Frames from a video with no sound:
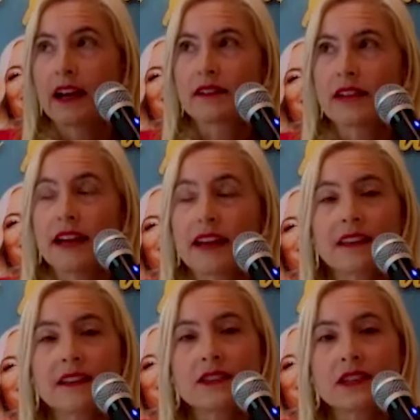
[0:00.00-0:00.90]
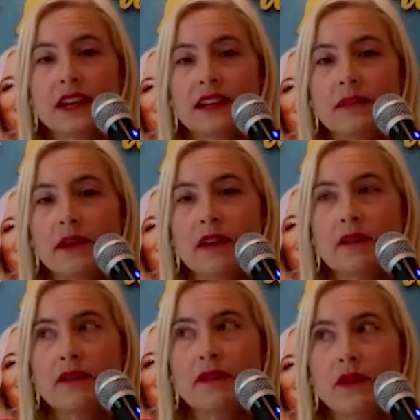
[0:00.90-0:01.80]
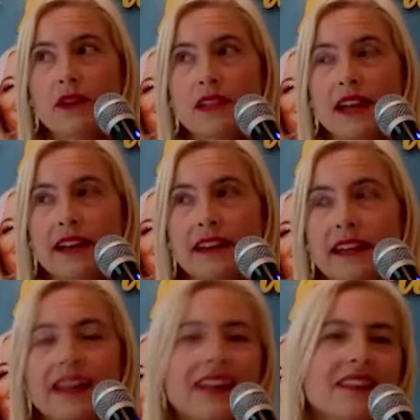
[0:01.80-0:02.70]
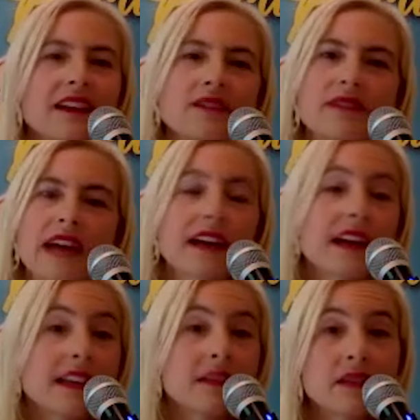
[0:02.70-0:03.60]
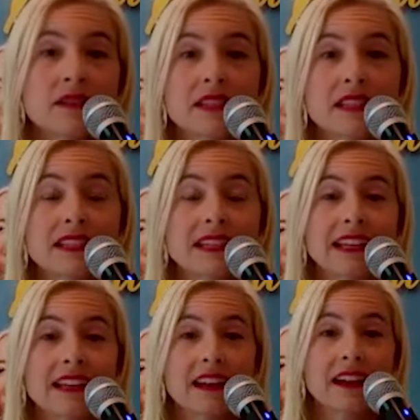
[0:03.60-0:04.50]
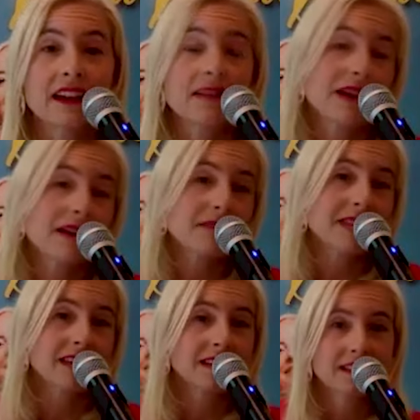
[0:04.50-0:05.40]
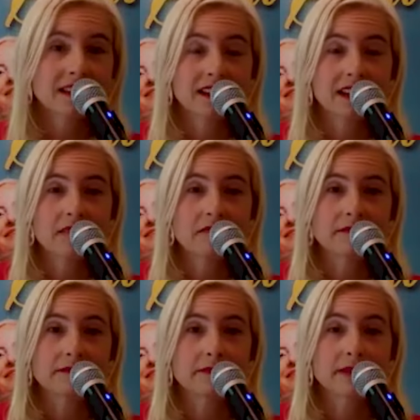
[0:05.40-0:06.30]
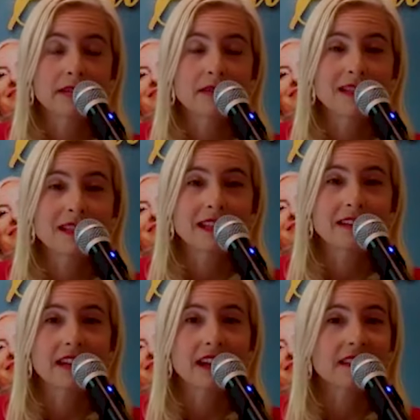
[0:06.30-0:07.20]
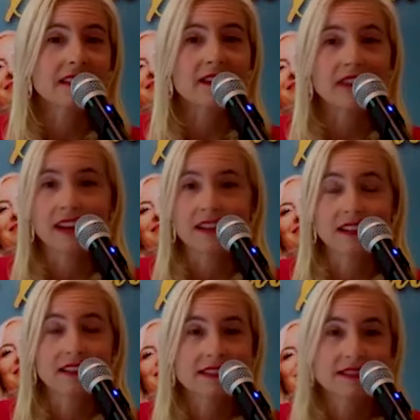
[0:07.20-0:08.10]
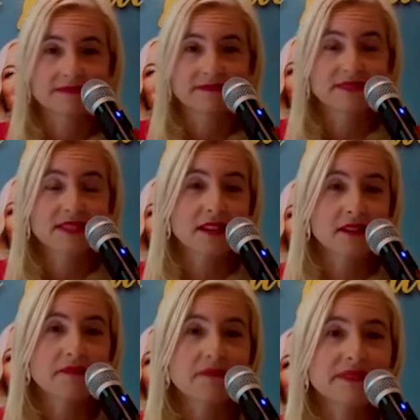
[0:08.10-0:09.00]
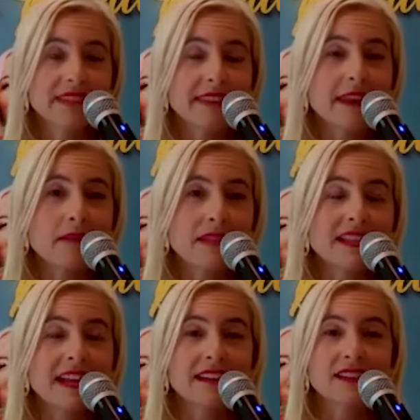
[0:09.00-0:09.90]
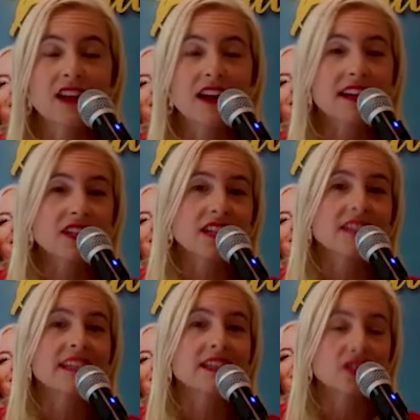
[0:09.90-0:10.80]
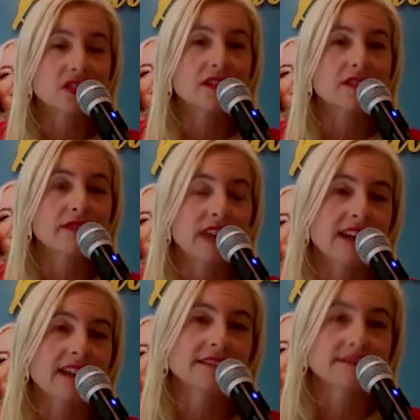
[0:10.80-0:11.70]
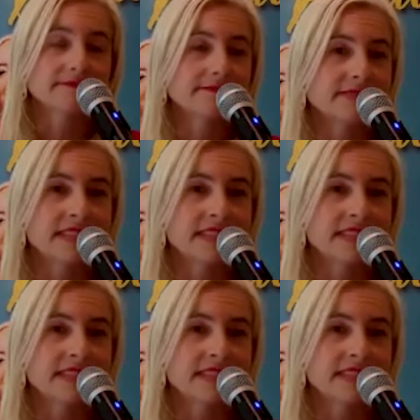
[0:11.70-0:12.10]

Yeah, English guy in Nepal before Thailand. I love anyone who's listening. Come at me. I'm pretty much single and I love accents. Ooh. So let that be said. Scottish yeah. English to the front, mm, yeah.